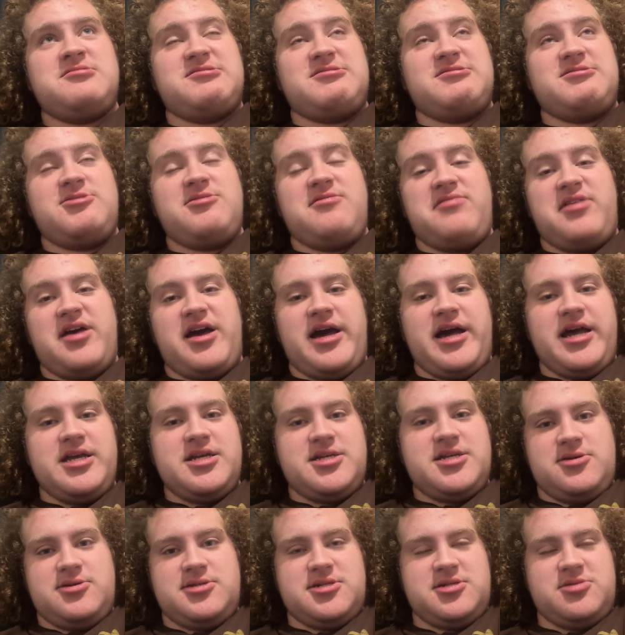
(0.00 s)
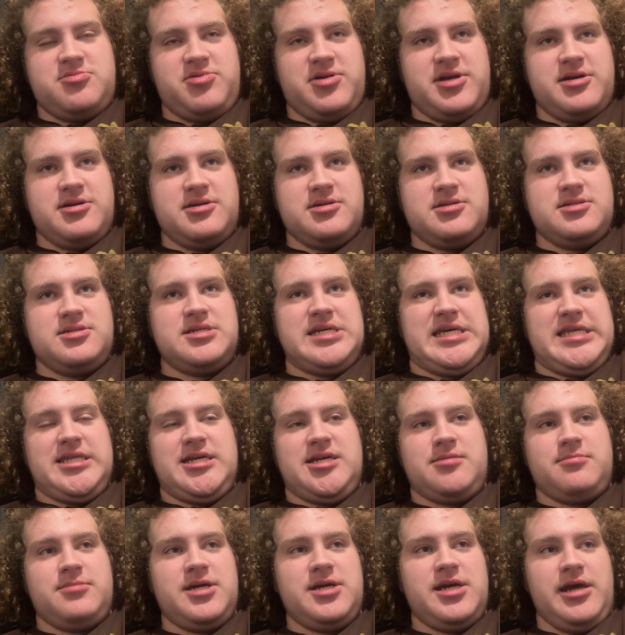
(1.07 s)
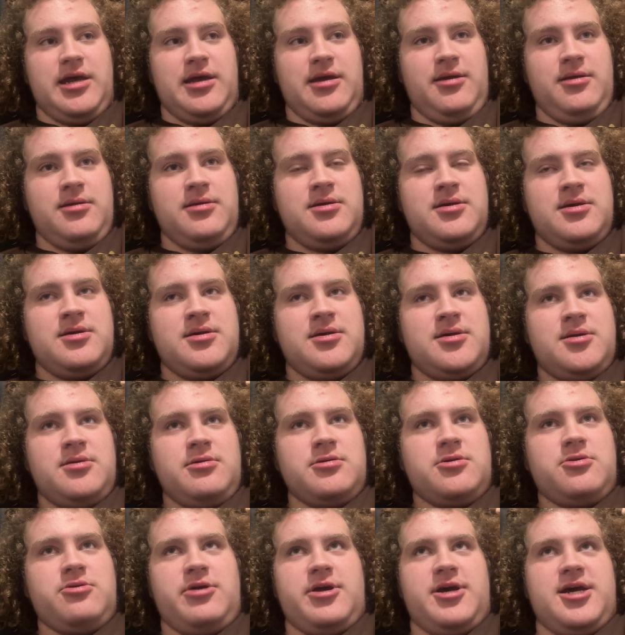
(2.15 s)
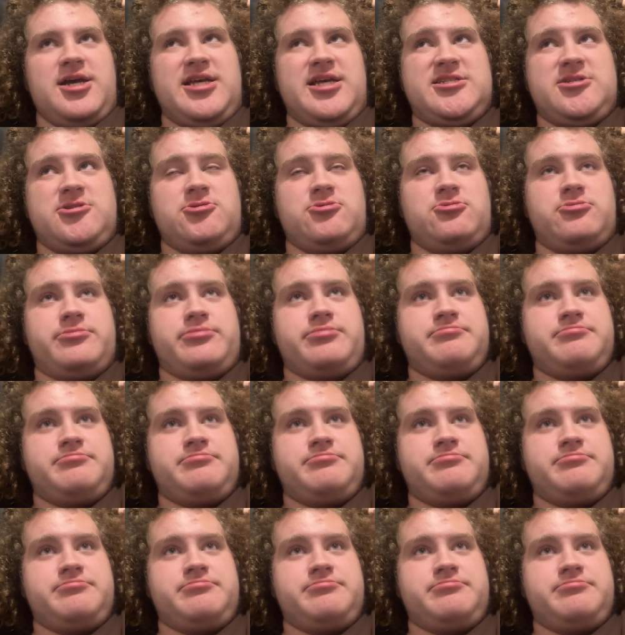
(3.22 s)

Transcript: Two of the highest usage players in the NBA. Two guys who,